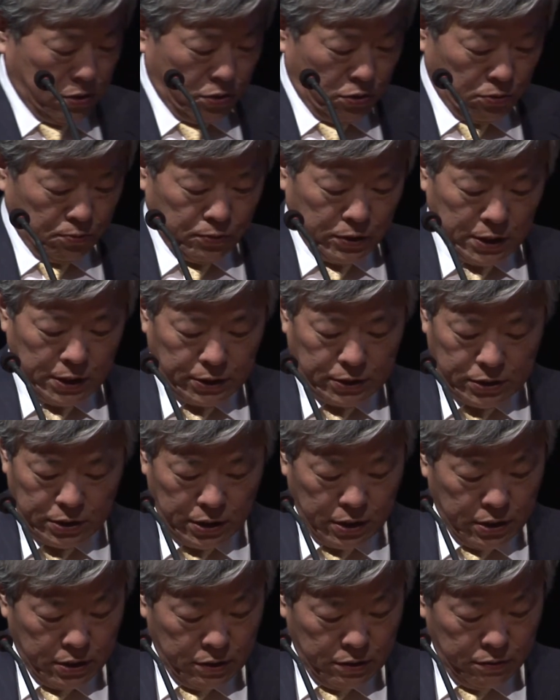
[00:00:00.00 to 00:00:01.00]
of this
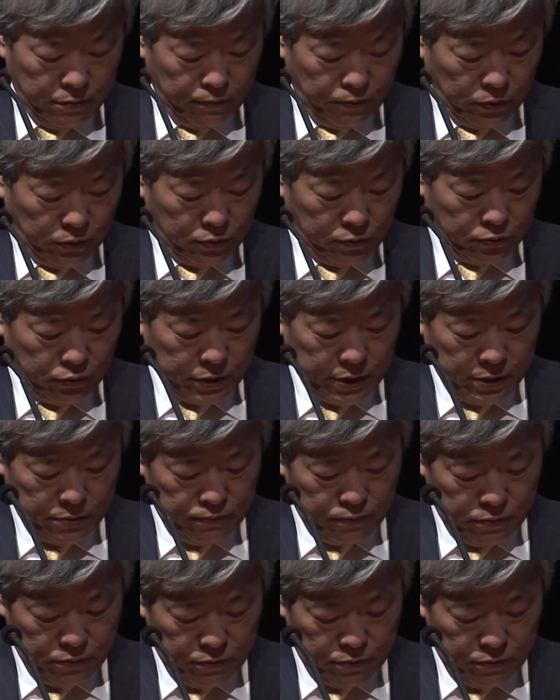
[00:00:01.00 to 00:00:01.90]
photograph.